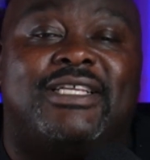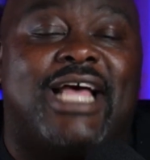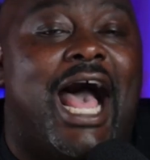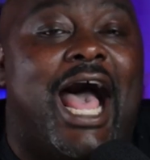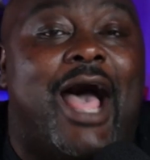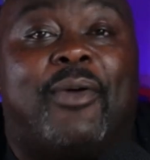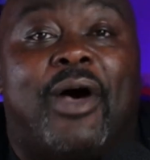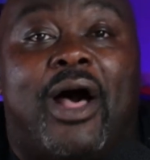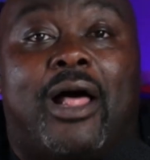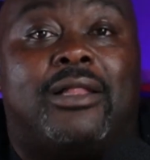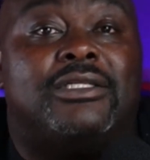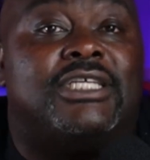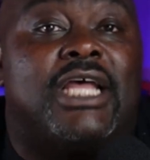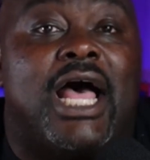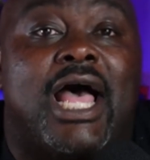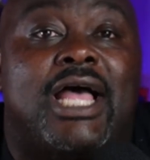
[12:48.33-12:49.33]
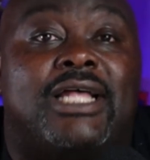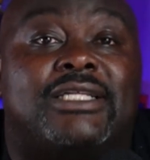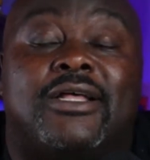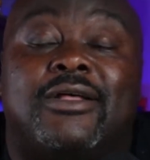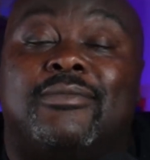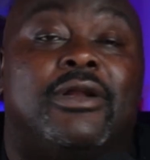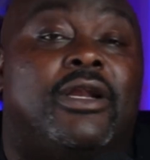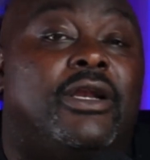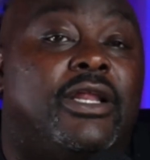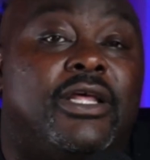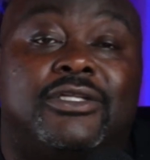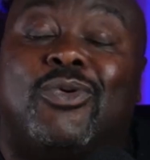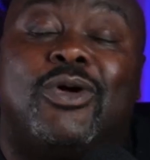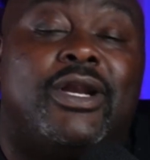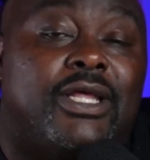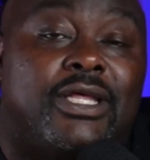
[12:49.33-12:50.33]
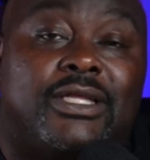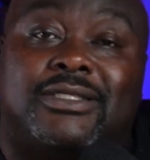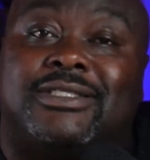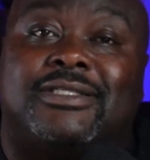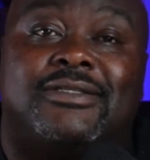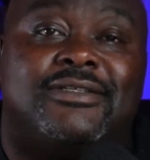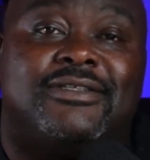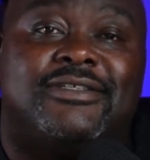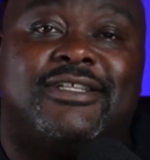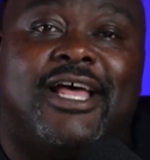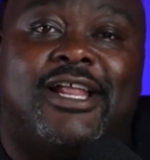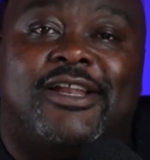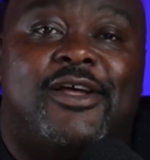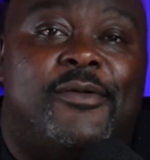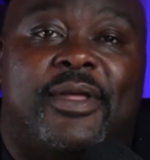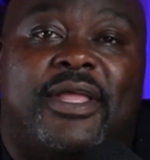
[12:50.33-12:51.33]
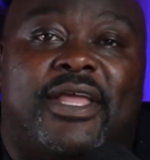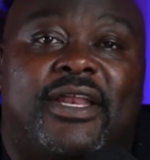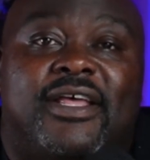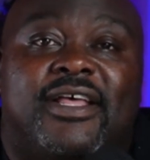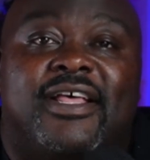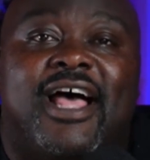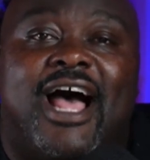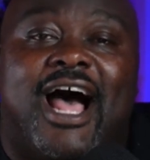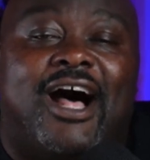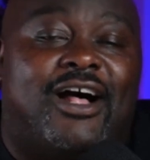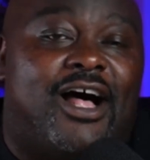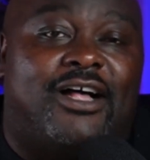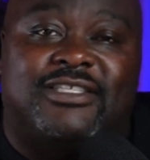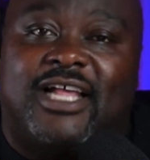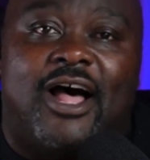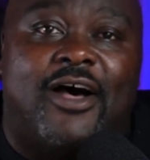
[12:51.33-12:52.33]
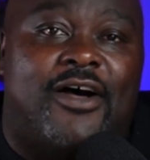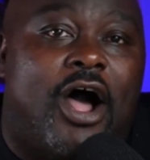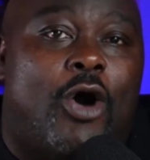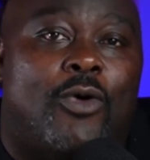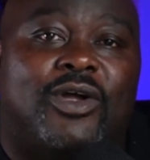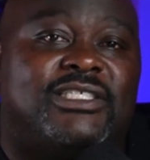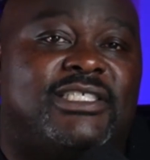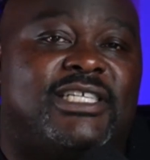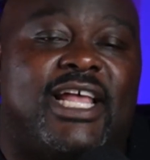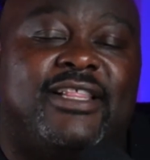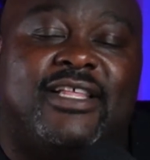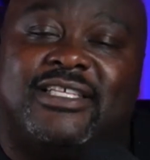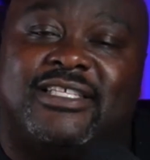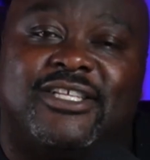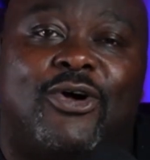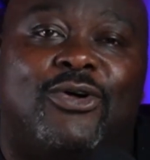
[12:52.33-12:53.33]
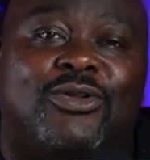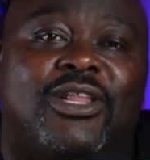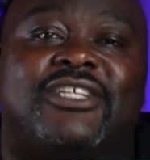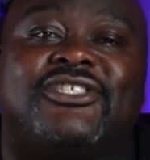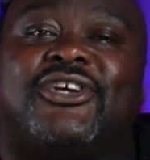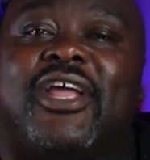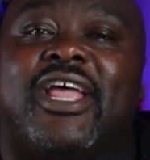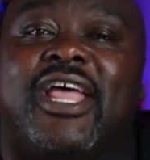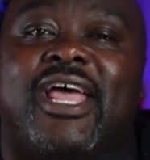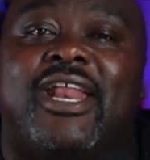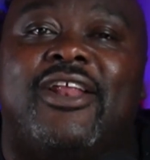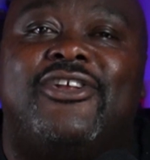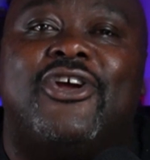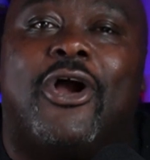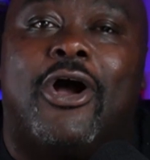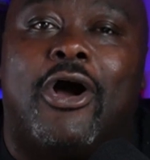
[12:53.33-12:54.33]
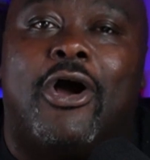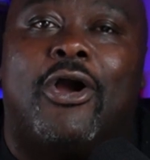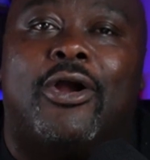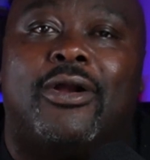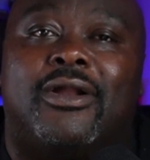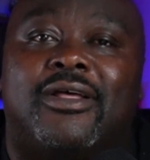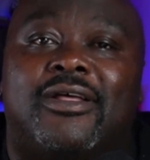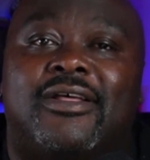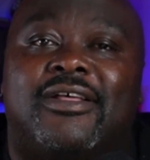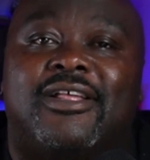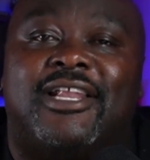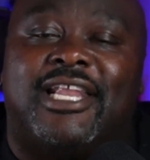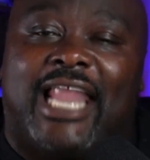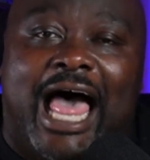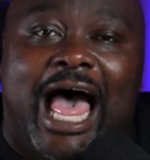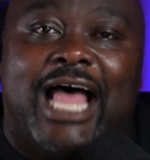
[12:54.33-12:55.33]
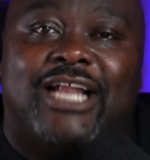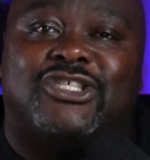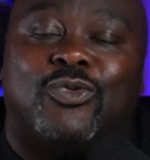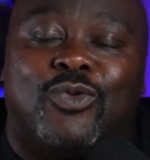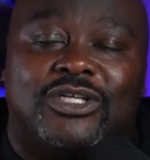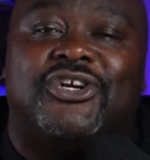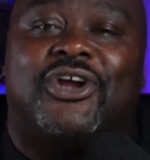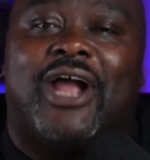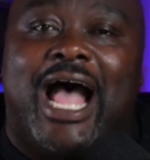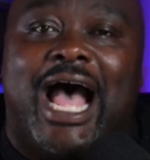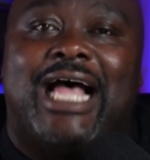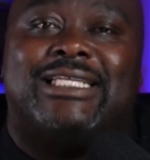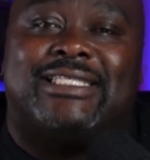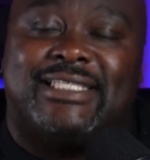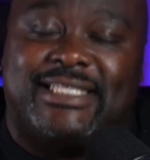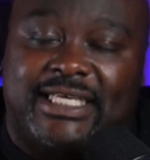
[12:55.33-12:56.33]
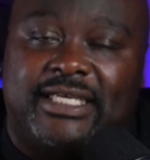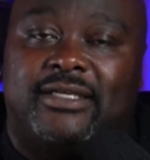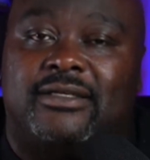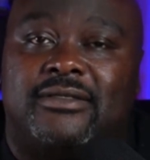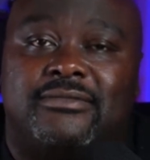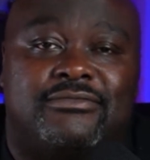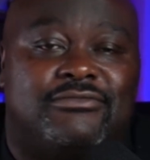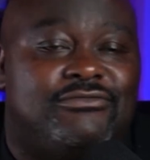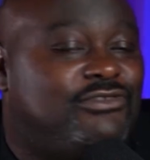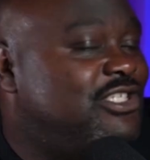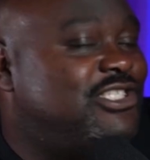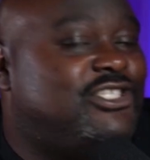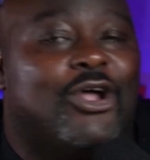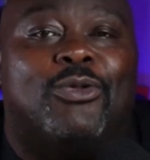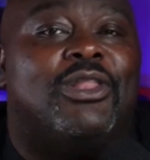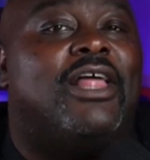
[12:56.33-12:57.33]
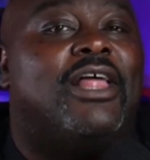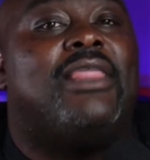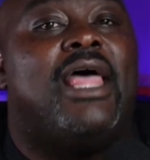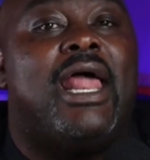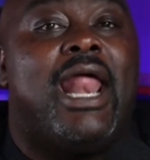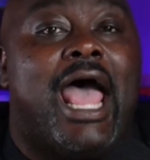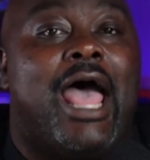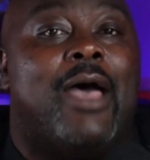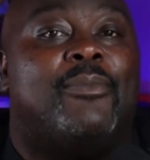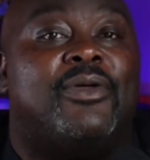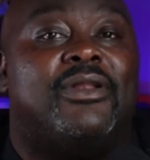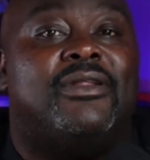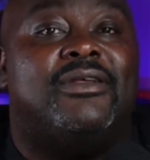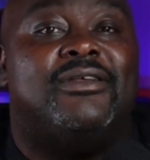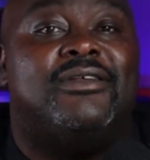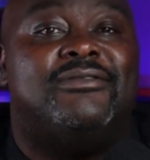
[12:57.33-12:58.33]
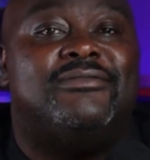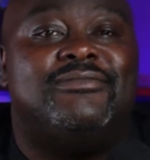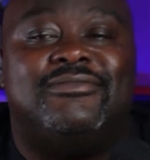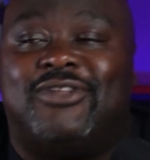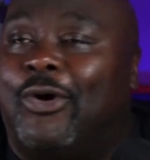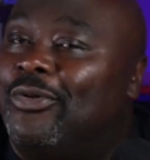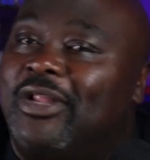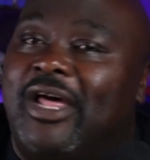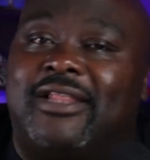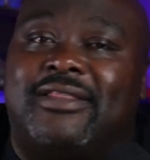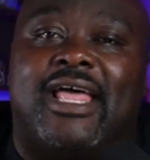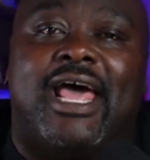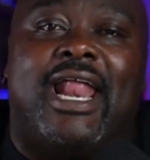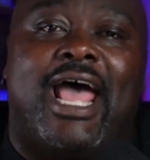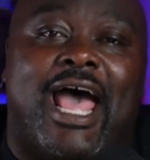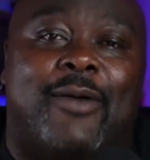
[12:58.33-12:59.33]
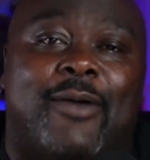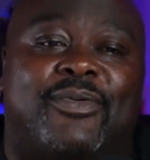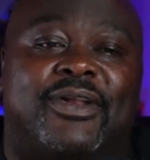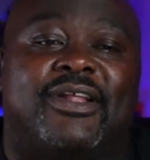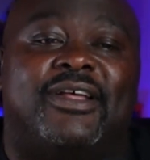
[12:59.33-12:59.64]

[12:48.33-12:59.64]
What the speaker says: I apologize, but it is what it is. I mean, I always say this. Don't let your head and your heart lie to what your eyes see. Just don't let that happen. Don't let that happen.